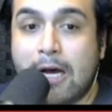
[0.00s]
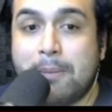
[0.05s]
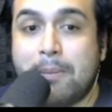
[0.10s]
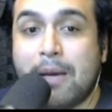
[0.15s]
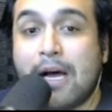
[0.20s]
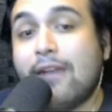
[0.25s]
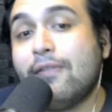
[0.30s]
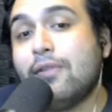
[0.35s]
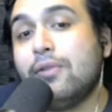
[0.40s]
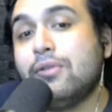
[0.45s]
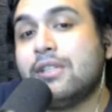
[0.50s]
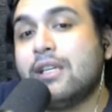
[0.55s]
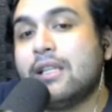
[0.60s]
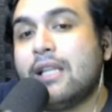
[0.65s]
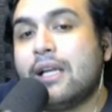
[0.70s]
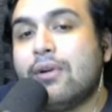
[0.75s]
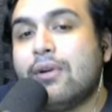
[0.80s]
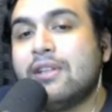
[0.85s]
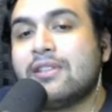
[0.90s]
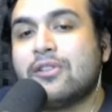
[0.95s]
I've used
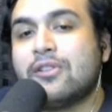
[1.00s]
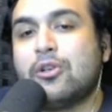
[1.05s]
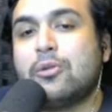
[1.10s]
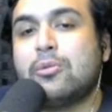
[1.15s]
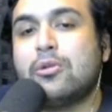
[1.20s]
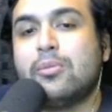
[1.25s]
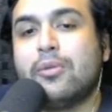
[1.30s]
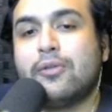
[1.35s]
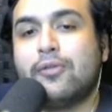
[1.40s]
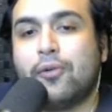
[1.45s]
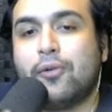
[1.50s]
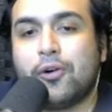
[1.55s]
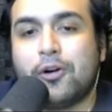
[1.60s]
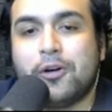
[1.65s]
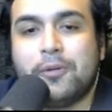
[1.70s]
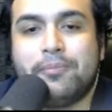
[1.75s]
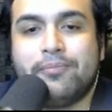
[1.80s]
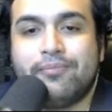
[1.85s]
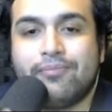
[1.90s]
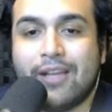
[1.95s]
Galarian Slowbro
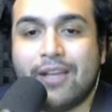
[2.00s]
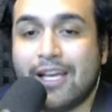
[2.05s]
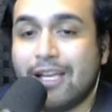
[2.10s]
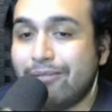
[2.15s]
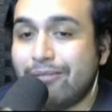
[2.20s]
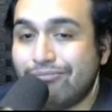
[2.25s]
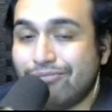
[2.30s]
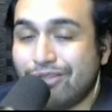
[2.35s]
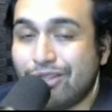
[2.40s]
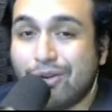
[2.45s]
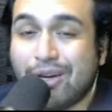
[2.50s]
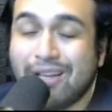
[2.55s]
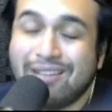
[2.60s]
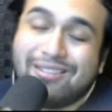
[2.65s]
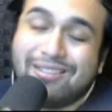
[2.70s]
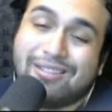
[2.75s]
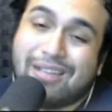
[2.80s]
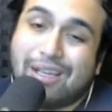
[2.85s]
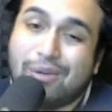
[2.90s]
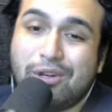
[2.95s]
before, and
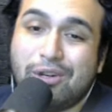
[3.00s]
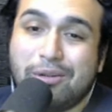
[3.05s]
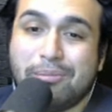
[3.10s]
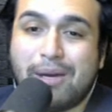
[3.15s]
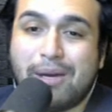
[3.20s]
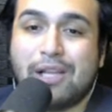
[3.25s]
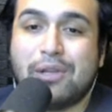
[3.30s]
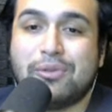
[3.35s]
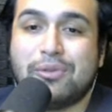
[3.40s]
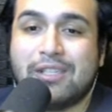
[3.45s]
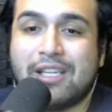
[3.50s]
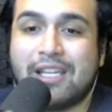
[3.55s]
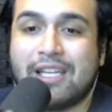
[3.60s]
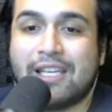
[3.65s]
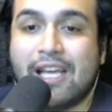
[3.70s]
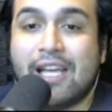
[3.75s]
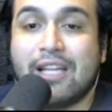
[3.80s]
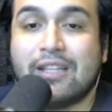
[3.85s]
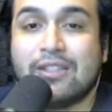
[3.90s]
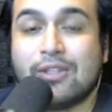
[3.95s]
I mind using it
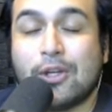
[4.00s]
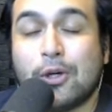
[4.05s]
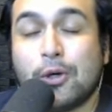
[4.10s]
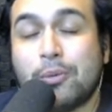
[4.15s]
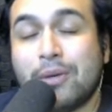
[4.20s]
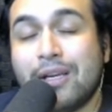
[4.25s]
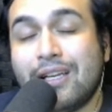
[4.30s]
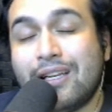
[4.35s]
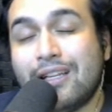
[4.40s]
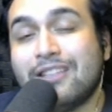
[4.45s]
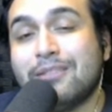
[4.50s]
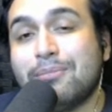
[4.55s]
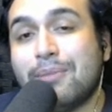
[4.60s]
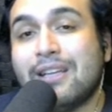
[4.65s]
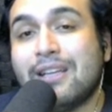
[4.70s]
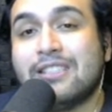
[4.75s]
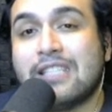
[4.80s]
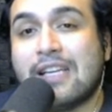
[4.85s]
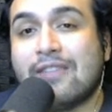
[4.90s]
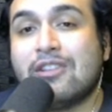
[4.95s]
again, so it is my
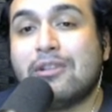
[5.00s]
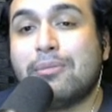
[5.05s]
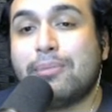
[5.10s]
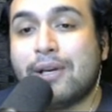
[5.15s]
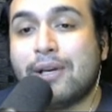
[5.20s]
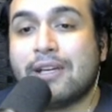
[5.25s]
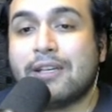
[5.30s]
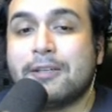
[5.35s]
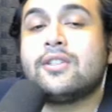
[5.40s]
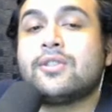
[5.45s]
7th pick.